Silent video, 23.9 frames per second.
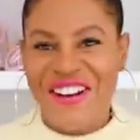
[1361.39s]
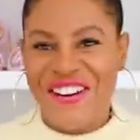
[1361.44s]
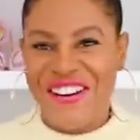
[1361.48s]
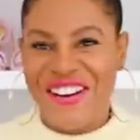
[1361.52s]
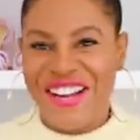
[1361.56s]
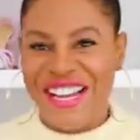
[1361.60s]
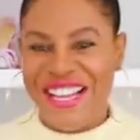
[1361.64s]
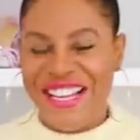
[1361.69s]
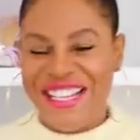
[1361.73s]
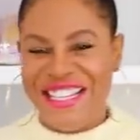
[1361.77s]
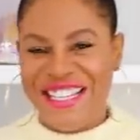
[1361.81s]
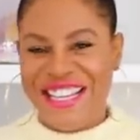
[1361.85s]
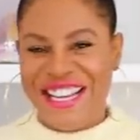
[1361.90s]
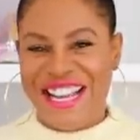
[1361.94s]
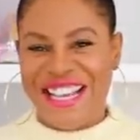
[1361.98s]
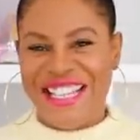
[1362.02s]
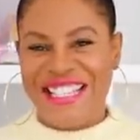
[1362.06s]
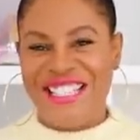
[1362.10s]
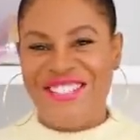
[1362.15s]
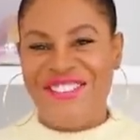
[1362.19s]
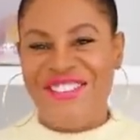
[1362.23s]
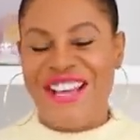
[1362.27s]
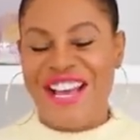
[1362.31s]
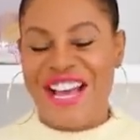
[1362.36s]
All right,
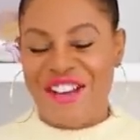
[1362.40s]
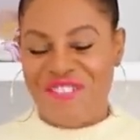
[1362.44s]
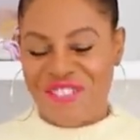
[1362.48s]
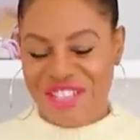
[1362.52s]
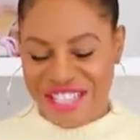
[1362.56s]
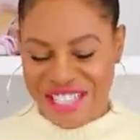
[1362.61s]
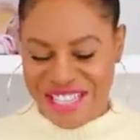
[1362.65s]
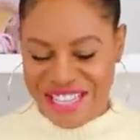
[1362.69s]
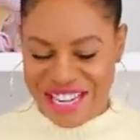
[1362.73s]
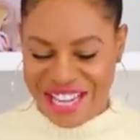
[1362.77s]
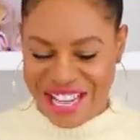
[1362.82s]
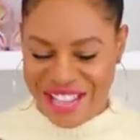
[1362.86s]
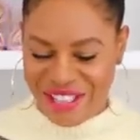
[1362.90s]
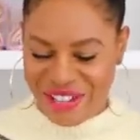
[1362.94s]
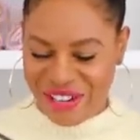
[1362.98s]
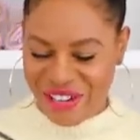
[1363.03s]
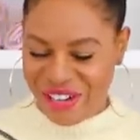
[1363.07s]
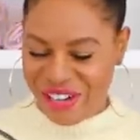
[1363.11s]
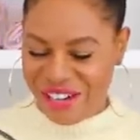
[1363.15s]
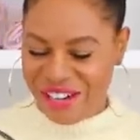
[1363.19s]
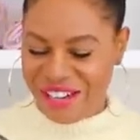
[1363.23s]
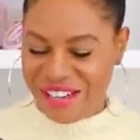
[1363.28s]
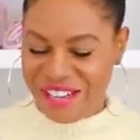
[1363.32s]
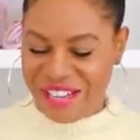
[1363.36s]
next we have
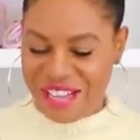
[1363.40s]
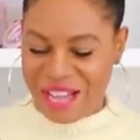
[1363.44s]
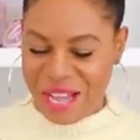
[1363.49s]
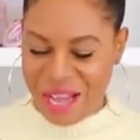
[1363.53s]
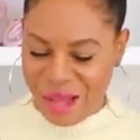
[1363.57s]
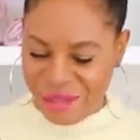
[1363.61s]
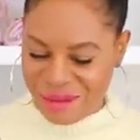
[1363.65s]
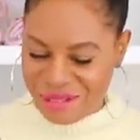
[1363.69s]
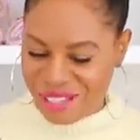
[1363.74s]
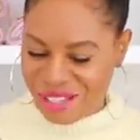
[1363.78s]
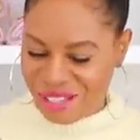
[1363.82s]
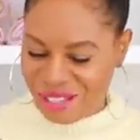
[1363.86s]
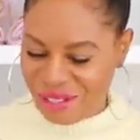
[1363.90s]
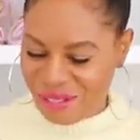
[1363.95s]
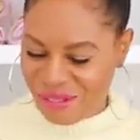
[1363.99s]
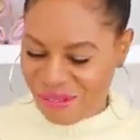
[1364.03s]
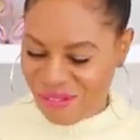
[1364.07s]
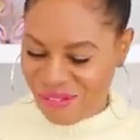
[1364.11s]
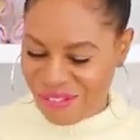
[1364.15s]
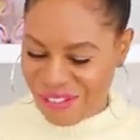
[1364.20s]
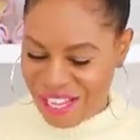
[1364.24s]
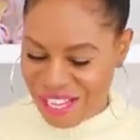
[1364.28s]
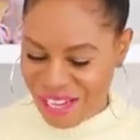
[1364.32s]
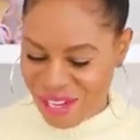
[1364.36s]
another
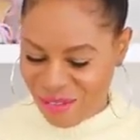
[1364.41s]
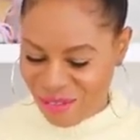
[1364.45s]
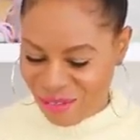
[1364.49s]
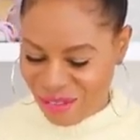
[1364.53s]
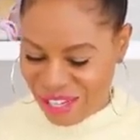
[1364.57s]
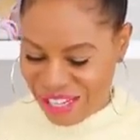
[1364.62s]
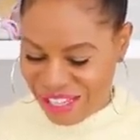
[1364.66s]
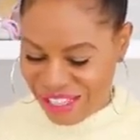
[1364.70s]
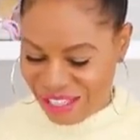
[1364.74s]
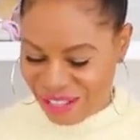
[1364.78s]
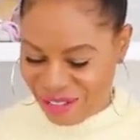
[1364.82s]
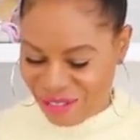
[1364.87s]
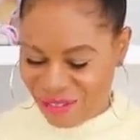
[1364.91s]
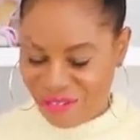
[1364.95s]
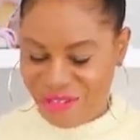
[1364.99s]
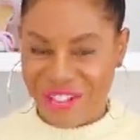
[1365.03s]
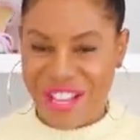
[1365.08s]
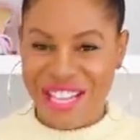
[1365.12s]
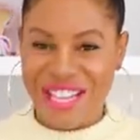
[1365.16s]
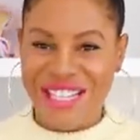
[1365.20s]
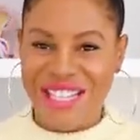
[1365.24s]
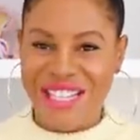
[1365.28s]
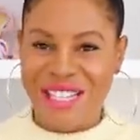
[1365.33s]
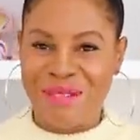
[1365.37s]
absolute favorite, the
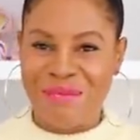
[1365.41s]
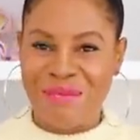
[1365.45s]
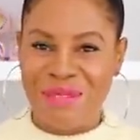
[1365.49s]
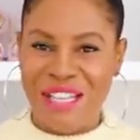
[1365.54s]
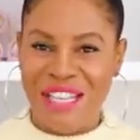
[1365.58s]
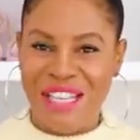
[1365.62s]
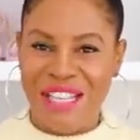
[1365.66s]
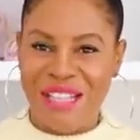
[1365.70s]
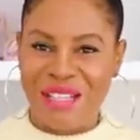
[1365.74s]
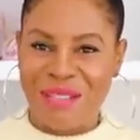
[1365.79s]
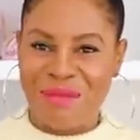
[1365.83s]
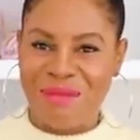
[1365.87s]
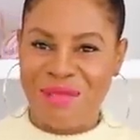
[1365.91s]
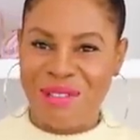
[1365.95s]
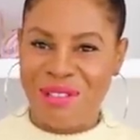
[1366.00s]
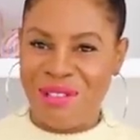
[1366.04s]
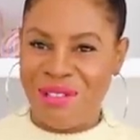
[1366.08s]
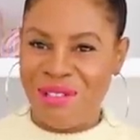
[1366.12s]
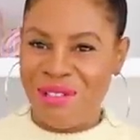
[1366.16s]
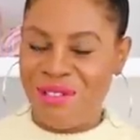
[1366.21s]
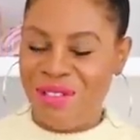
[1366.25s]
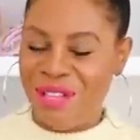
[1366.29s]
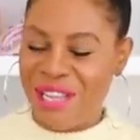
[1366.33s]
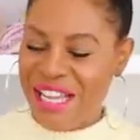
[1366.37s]
Fendi
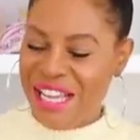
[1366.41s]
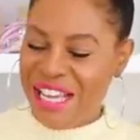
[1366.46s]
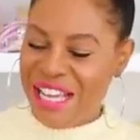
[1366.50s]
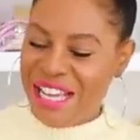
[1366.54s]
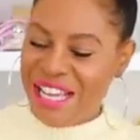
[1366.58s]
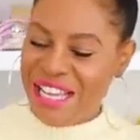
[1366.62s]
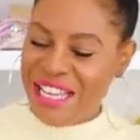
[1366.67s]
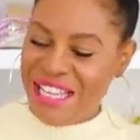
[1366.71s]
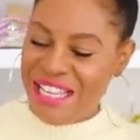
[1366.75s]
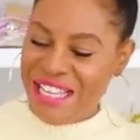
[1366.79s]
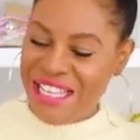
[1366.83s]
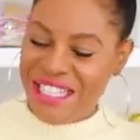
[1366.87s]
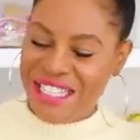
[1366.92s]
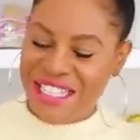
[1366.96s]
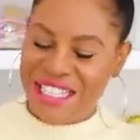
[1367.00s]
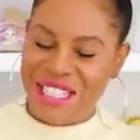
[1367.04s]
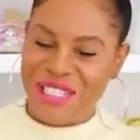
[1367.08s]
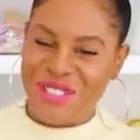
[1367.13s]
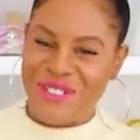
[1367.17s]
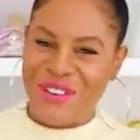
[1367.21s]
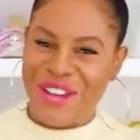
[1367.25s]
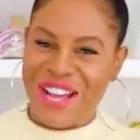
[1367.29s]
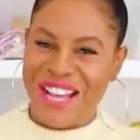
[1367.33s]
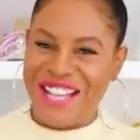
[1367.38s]
Peekaboo
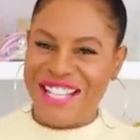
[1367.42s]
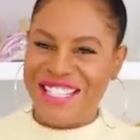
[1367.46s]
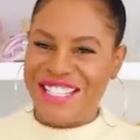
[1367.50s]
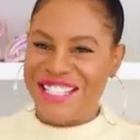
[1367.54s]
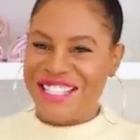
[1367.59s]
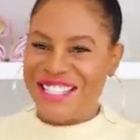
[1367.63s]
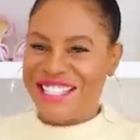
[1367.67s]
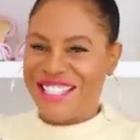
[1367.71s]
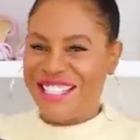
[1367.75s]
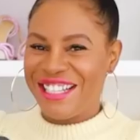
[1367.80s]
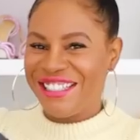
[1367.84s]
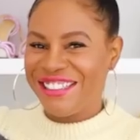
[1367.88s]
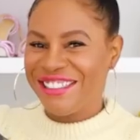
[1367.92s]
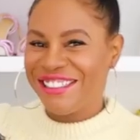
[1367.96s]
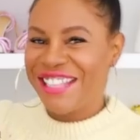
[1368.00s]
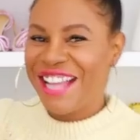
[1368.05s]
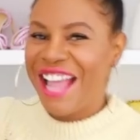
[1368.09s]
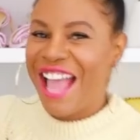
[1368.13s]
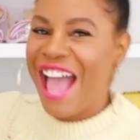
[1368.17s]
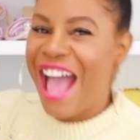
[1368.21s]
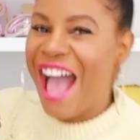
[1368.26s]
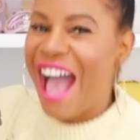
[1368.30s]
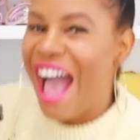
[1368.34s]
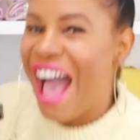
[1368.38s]
East West.
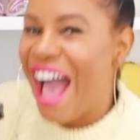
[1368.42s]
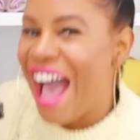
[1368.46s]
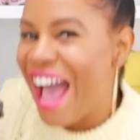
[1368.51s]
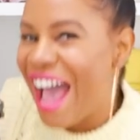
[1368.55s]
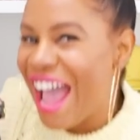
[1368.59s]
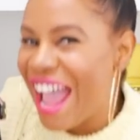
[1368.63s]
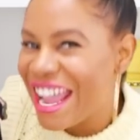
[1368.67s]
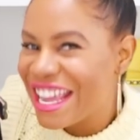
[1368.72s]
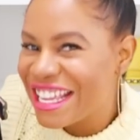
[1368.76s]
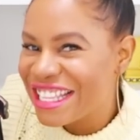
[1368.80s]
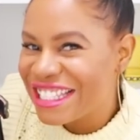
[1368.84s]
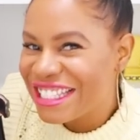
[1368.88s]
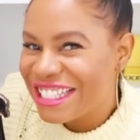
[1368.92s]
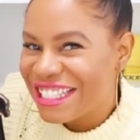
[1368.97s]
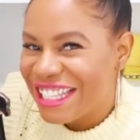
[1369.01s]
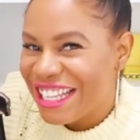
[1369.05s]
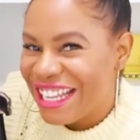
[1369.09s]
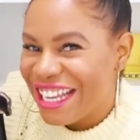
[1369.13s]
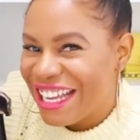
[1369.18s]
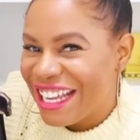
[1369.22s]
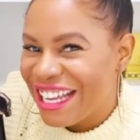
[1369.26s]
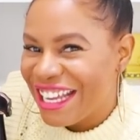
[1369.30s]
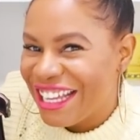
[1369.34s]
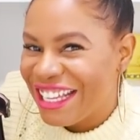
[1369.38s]
I
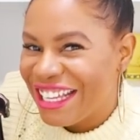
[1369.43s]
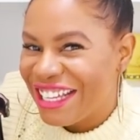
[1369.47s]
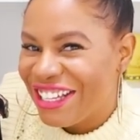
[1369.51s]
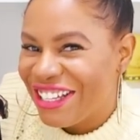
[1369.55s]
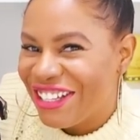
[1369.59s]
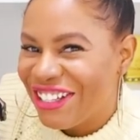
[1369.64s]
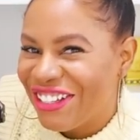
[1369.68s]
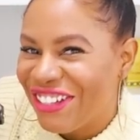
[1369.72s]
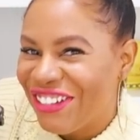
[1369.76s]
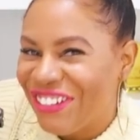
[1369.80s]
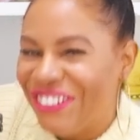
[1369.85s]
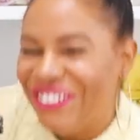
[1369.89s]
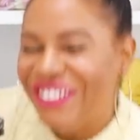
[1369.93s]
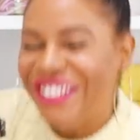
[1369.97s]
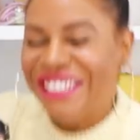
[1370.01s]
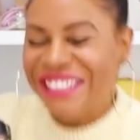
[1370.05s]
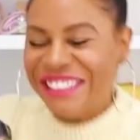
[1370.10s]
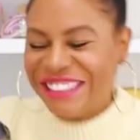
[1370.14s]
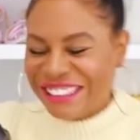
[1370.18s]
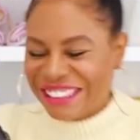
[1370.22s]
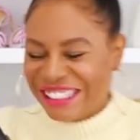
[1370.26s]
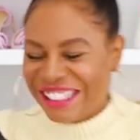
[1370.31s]
see you.